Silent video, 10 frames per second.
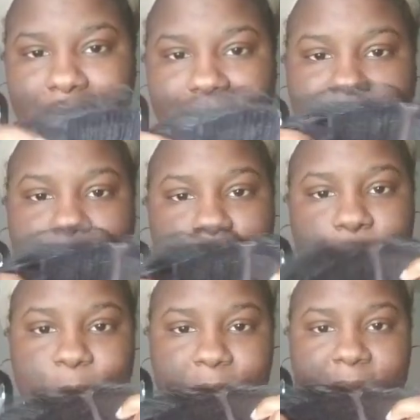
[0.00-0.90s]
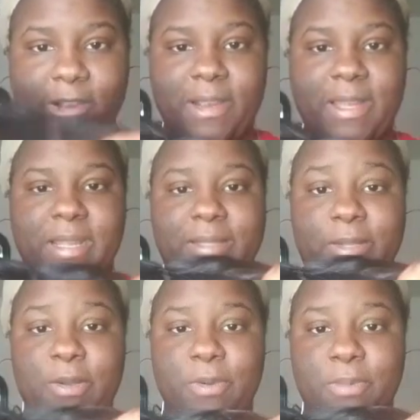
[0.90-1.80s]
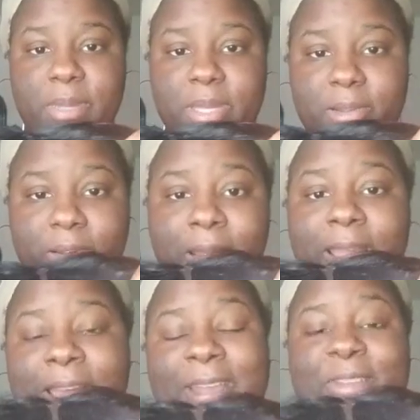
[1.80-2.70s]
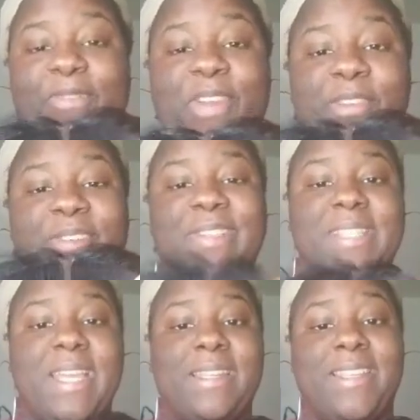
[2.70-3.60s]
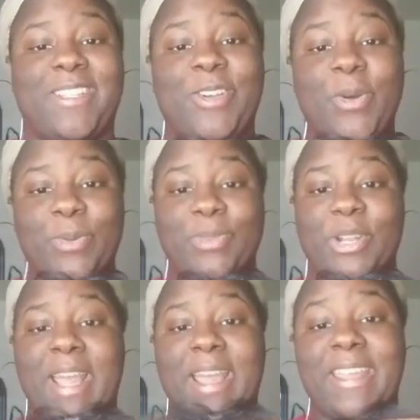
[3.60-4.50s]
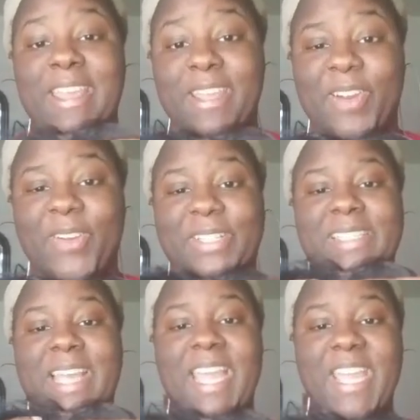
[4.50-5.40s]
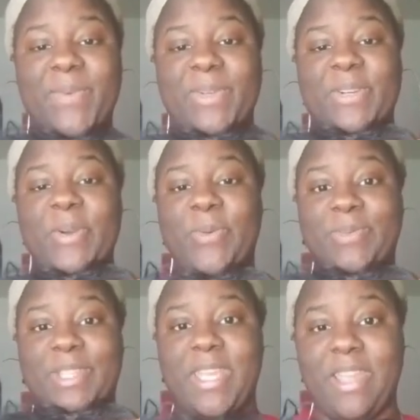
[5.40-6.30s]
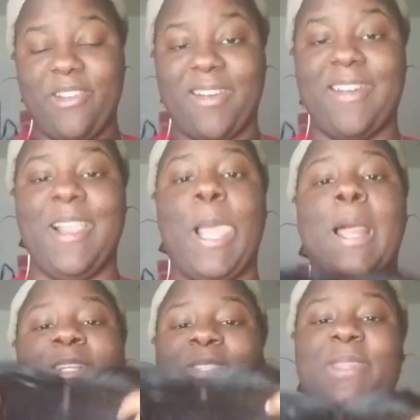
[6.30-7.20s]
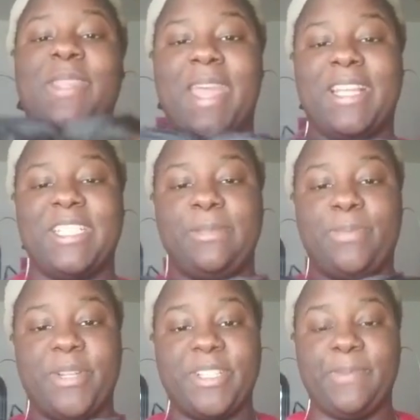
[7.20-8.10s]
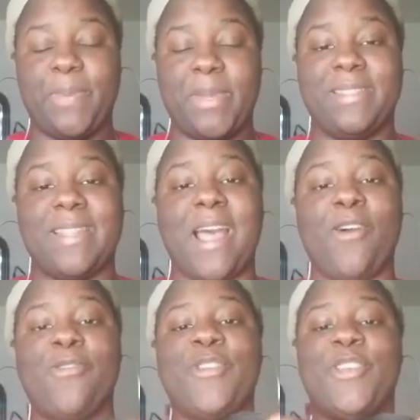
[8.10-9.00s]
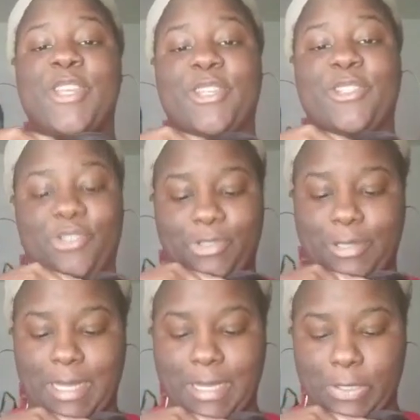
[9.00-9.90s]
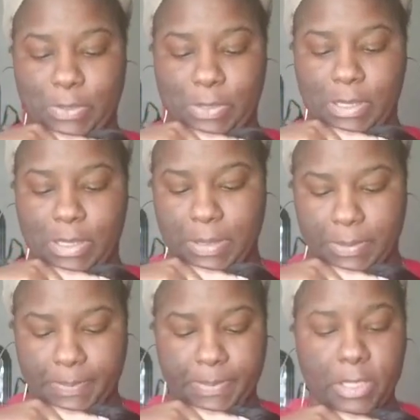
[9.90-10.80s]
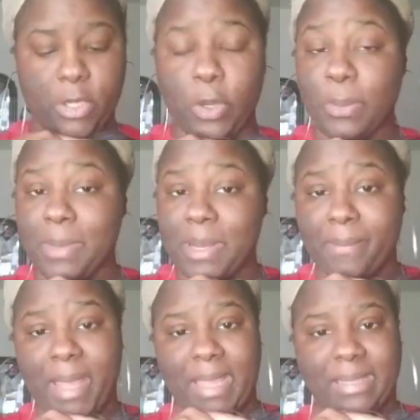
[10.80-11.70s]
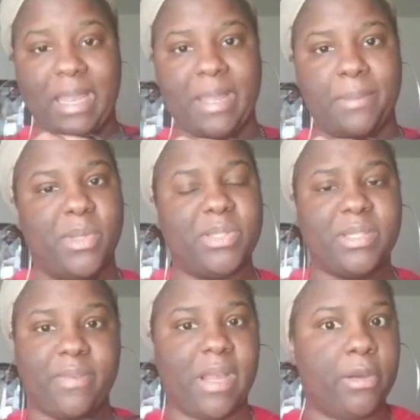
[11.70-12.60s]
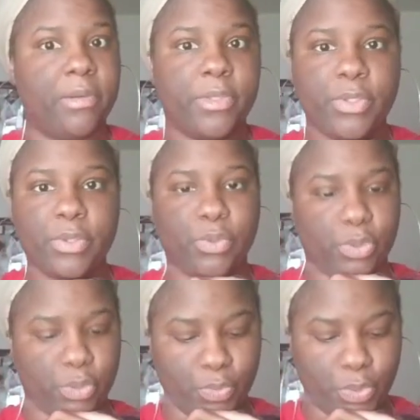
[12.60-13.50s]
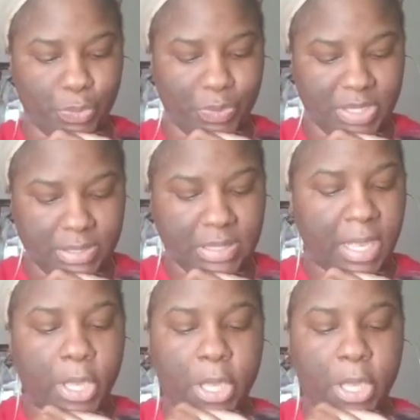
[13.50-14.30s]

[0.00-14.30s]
He has a comb here and has a comb here. And I'm very excited that the combs are not here, because I hate when the combs are here. So they're actually pretty spaced out. You get your standard um, comb in the back like most of our usual units.